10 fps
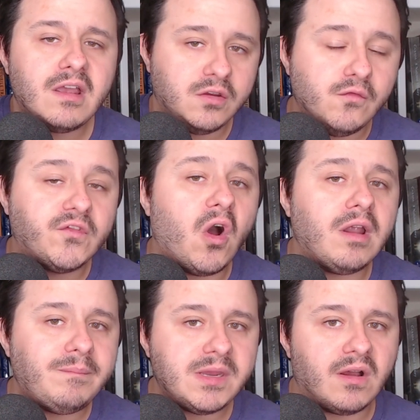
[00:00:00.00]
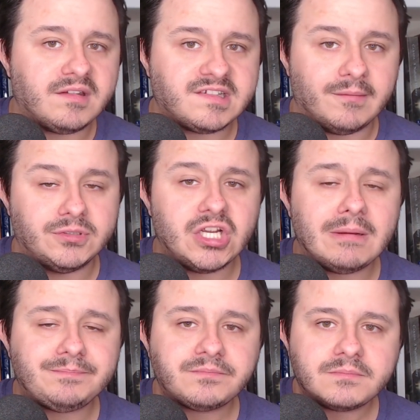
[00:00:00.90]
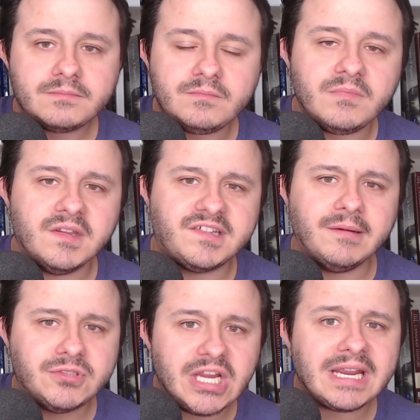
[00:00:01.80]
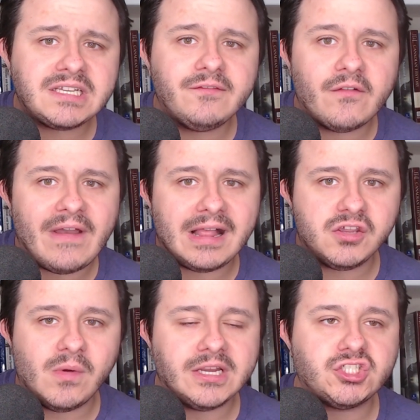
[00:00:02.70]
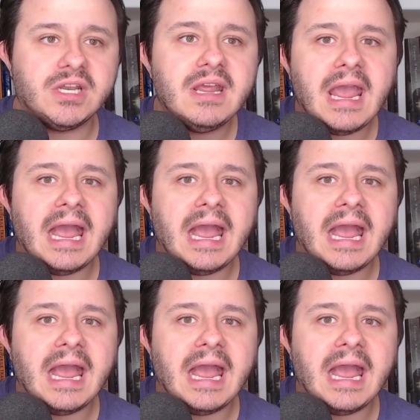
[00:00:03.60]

you've gone beyond subjective evaluation,